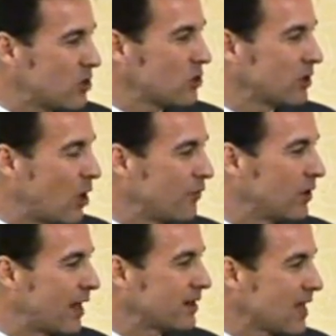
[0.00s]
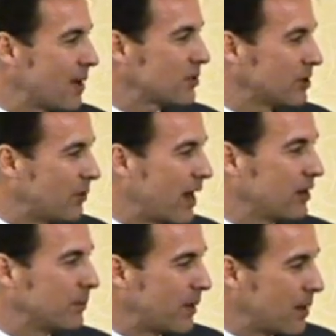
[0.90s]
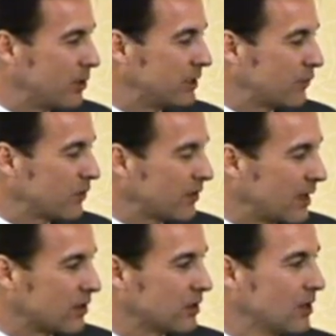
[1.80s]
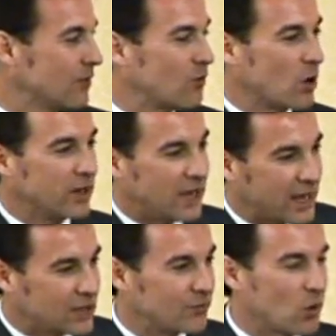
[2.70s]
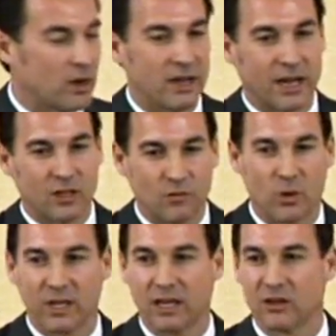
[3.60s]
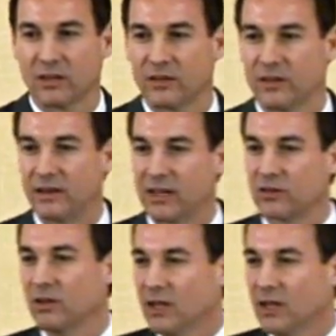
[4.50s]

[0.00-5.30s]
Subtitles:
is used an awful lot of times in the Bible, different things. 40 days and 40 nights, 40 years in the desert.